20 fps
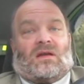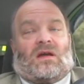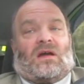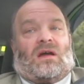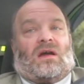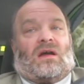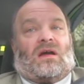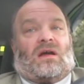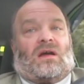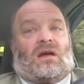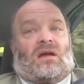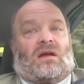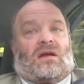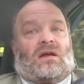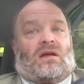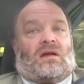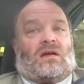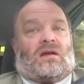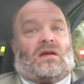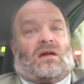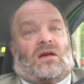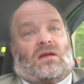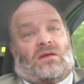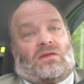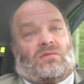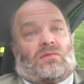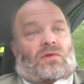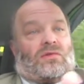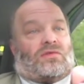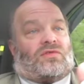on
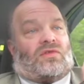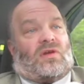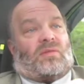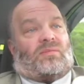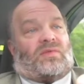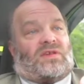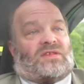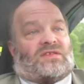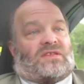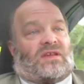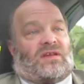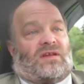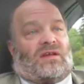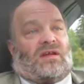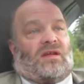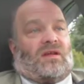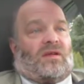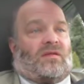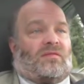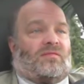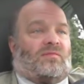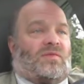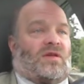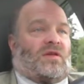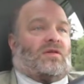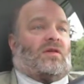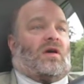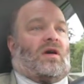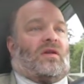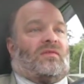a road trip. He's going to be
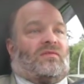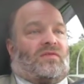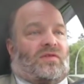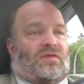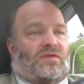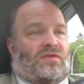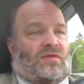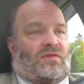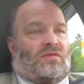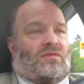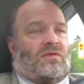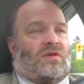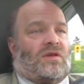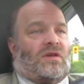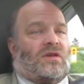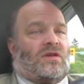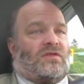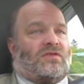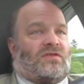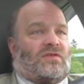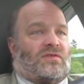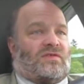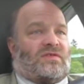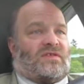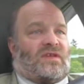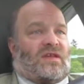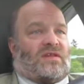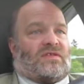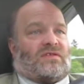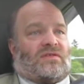gone for 2
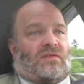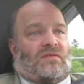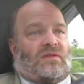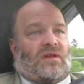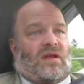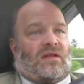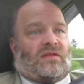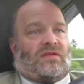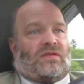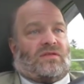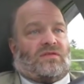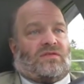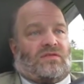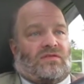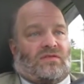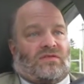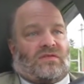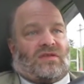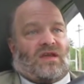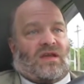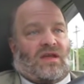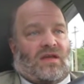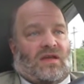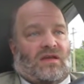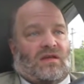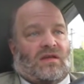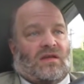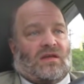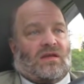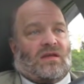Tuesdays. So not the
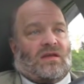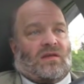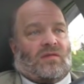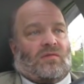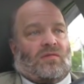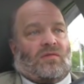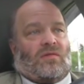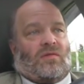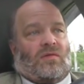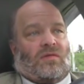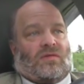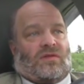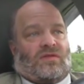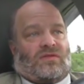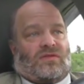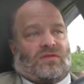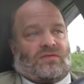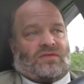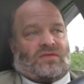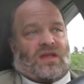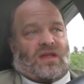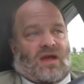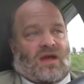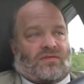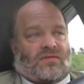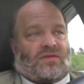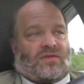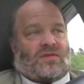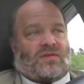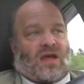Tuesday or the Tuesday
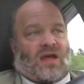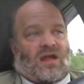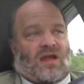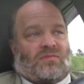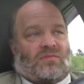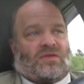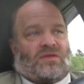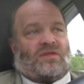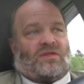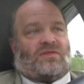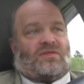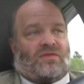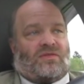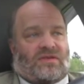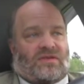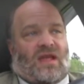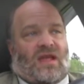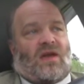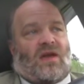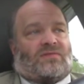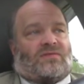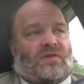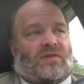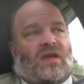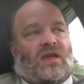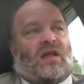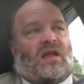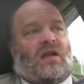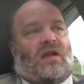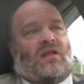after that. But the Tuesday after
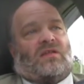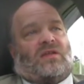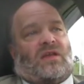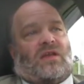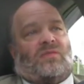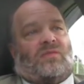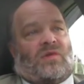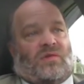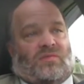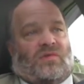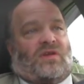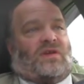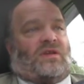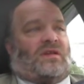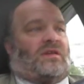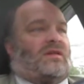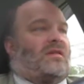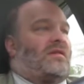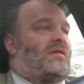that, I'll get my money